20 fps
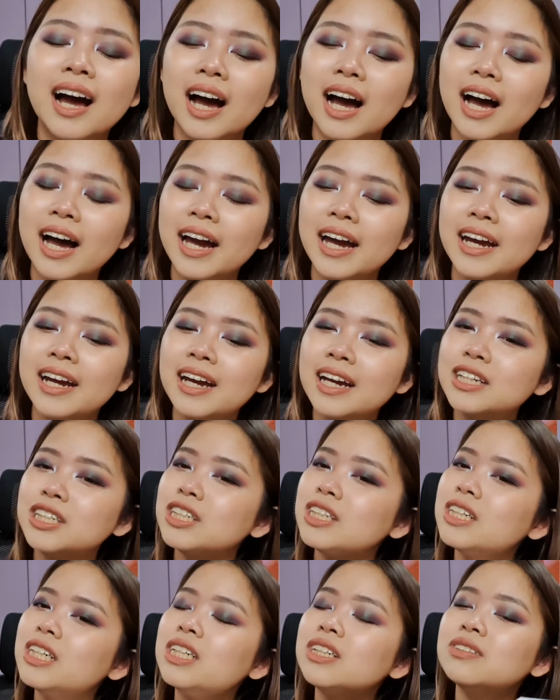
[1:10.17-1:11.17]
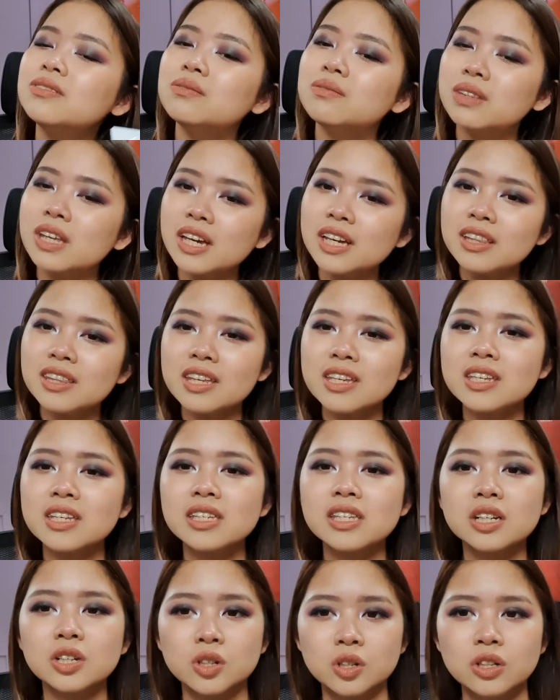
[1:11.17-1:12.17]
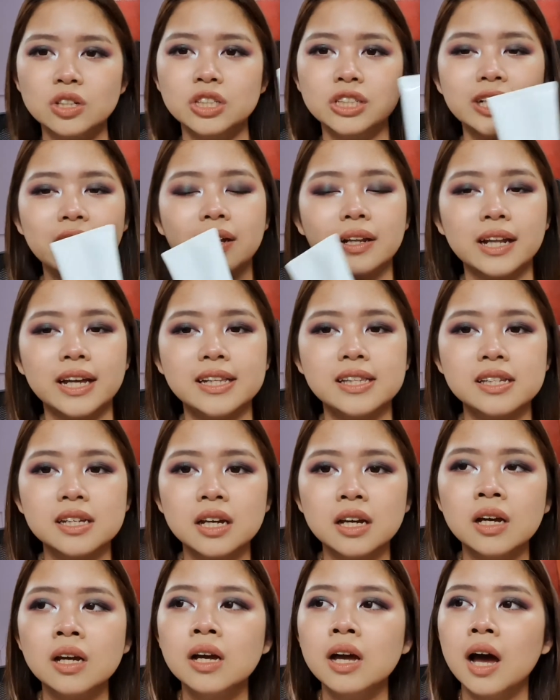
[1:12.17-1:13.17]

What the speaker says: I actually think this is a good gel cleanser.